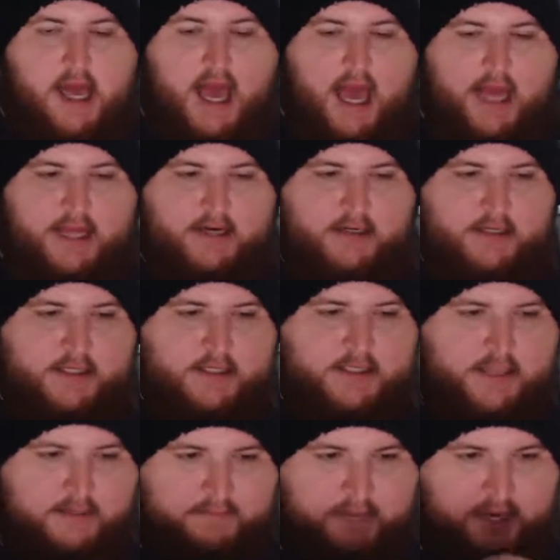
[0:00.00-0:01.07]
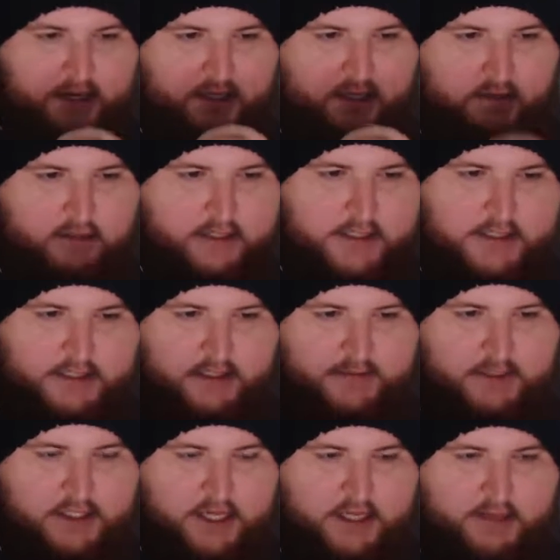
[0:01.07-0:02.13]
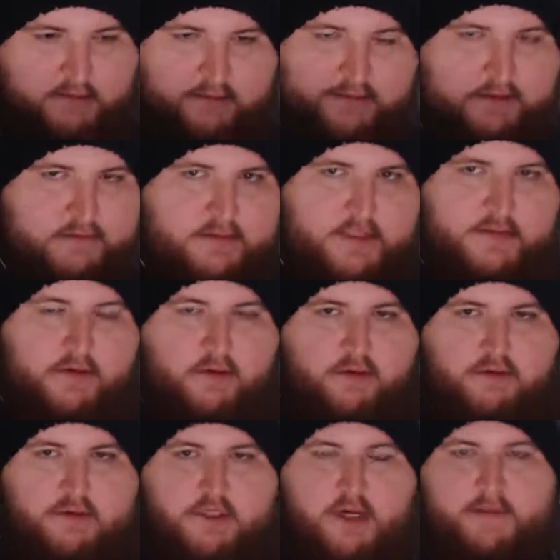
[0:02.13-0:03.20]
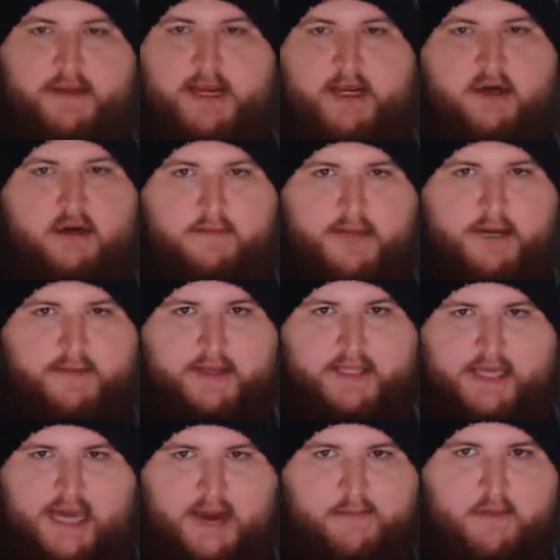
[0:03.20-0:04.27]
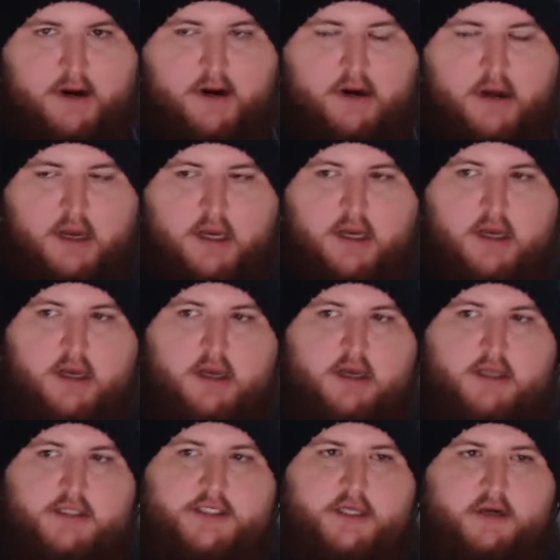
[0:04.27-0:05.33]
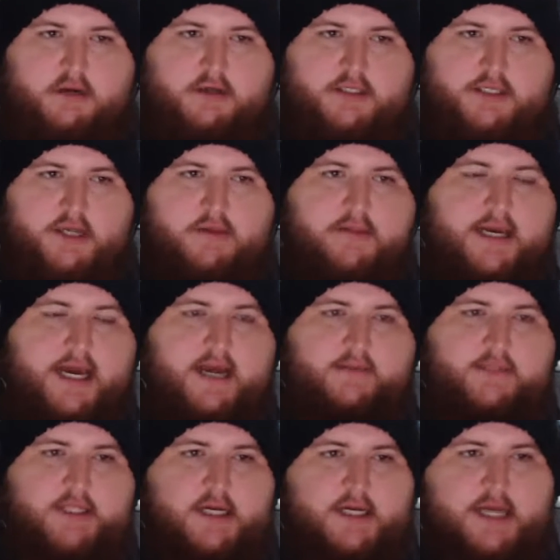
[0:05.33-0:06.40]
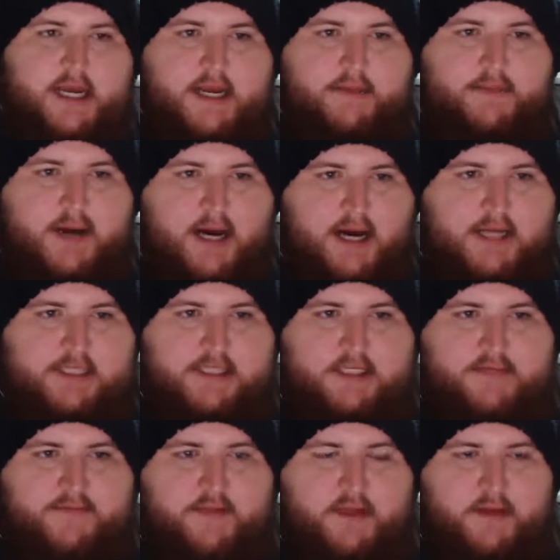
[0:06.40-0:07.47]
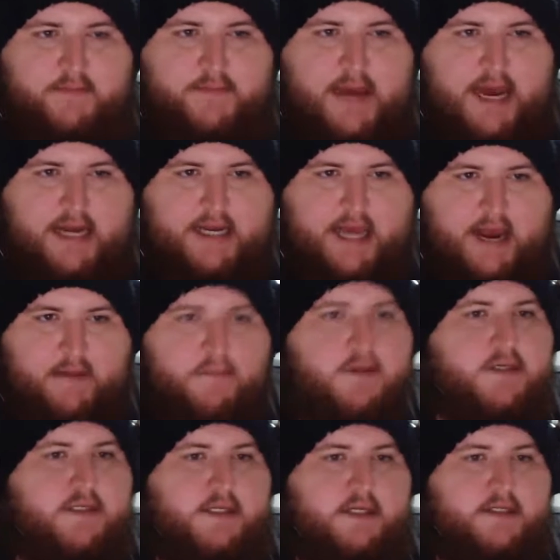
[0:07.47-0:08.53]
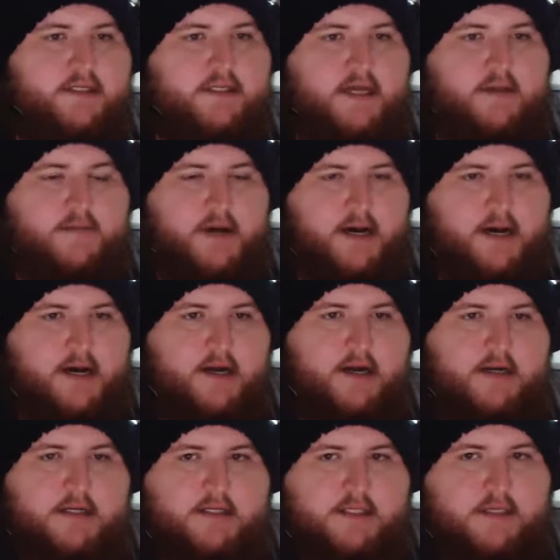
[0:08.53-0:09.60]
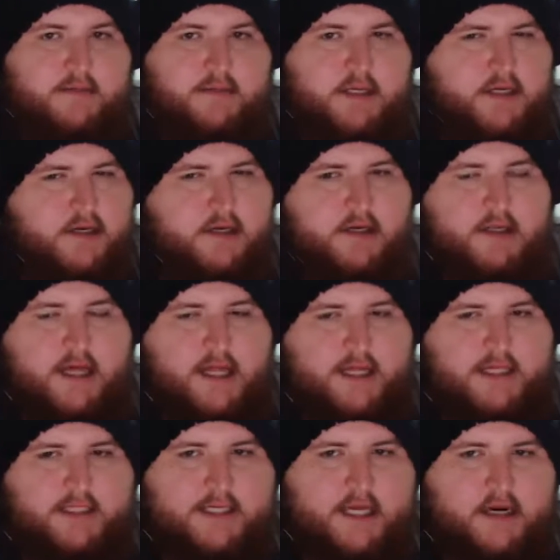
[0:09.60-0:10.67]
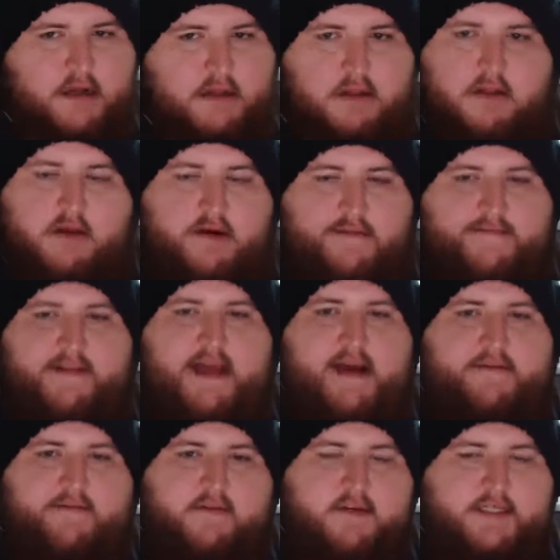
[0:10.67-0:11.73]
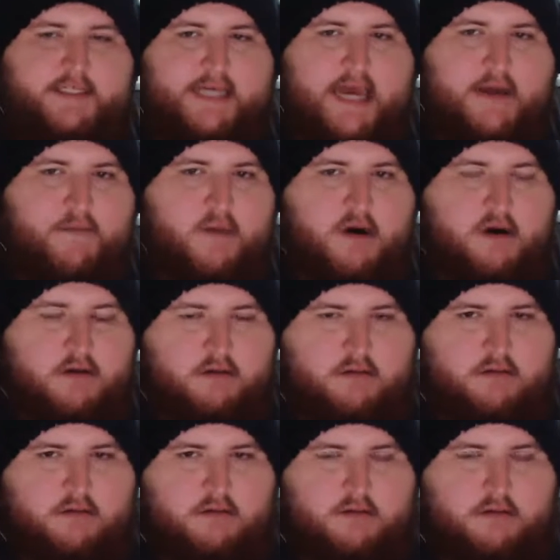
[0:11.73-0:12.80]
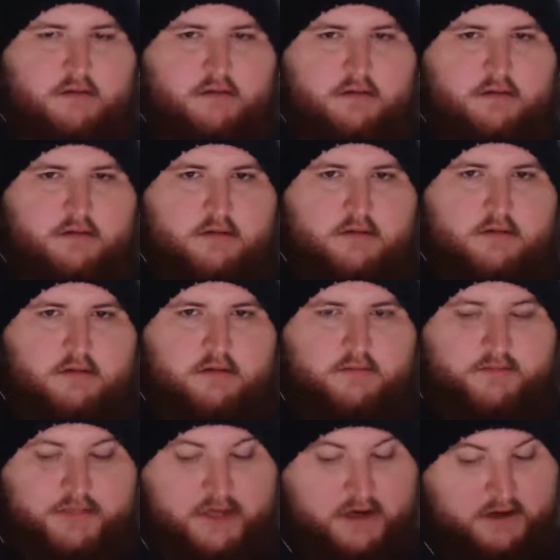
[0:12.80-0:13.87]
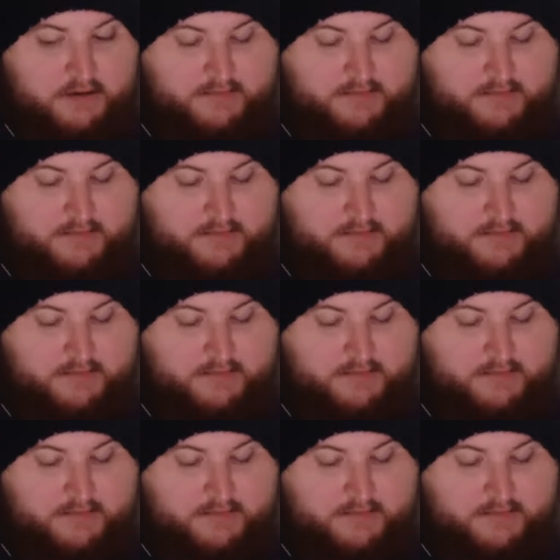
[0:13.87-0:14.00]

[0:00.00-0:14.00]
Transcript: And somehow you look in the description and the reviewers also made a comment about the camera. So some games are getting passes for their bad cameras and some aren't. And it seems like Yooka-Laylee's getting a lot of flack for its camera. So...